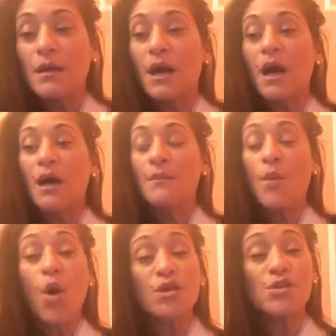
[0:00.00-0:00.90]
Um,
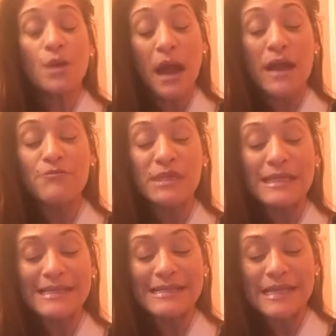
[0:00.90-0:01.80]
also, I'm
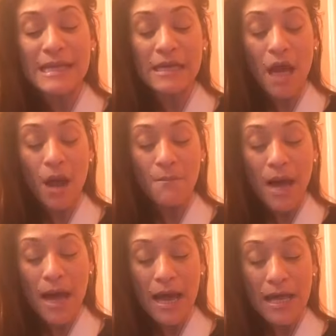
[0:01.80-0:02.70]
releasing
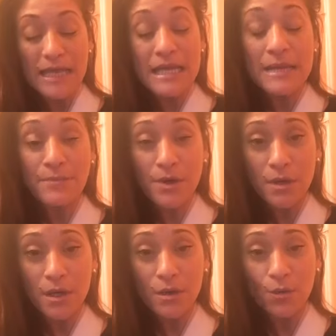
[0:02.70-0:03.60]
my
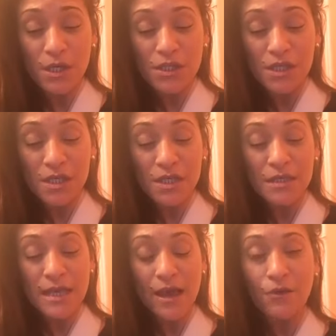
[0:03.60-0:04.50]
ebook, which
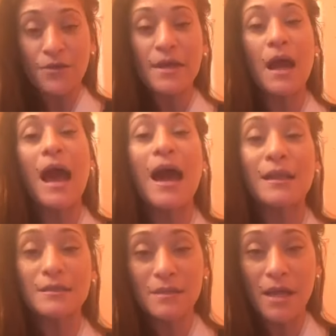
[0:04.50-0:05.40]
is Healthy
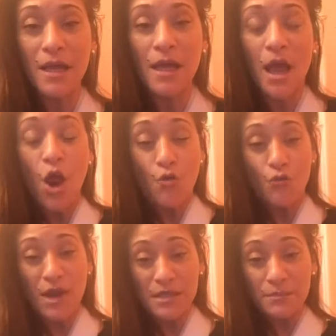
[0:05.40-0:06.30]
Holiday
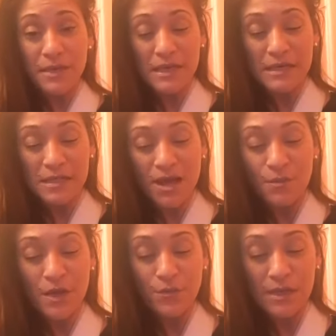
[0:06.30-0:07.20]
Recipes. I'll
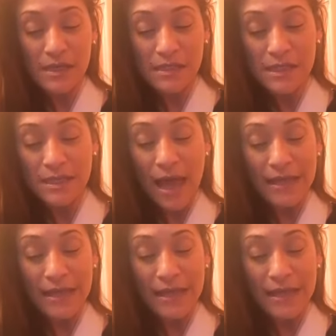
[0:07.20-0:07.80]
be releasing that